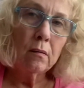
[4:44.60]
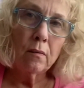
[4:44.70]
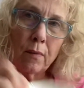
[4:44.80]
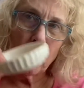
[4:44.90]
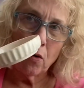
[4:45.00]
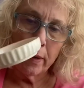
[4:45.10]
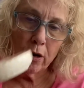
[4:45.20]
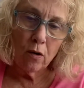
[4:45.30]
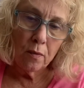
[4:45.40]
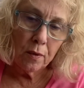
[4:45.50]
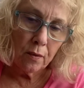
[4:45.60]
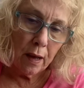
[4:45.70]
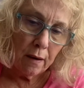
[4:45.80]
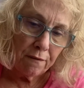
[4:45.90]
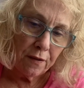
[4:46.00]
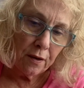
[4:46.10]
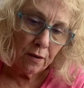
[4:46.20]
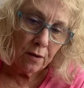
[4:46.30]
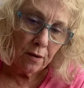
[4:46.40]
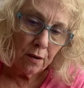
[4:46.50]
There we go. So that
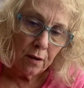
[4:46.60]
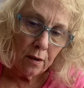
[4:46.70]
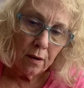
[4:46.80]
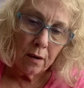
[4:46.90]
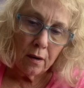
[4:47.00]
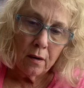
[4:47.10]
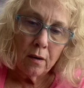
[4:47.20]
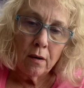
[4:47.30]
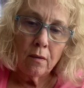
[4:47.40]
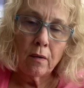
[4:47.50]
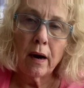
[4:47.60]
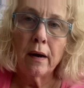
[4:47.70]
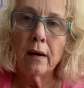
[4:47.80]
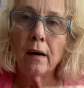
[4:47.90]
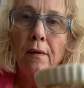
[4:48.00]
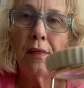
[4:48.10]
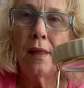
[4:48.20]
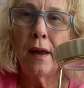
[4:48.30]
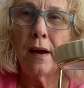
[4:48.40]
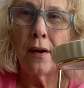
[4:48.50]
fits right
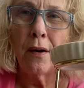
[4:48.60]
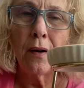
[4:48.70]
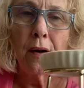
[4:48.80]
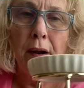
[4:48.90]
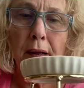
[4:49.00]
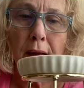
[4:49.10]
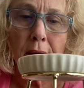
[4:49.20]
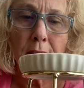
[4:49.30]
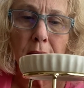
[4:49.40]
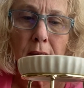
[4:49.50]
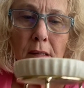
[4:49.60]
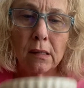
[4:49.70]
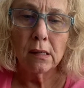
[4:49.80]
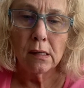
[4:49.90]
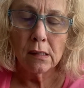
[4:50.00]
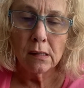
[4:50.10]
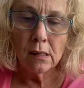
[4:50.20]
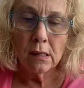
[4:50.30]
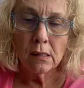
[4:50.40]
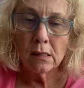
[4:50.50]
there, I guess.
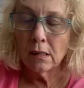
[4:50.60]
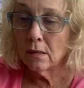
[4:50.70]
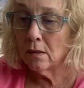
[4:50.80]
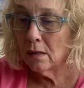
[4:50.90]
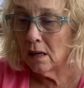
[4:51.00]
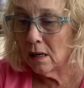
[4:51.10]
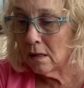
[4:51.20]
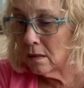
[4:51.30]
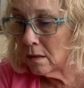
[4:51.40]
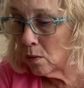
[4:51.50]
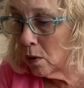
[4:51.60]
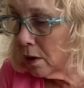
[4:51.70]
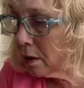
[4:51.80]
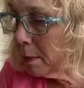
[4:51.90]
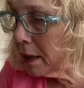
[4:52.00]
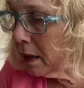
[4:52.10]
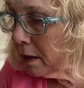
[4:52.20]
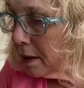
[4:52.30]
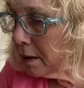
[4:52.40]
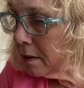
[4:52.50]
So how does it work? I mean, how do you...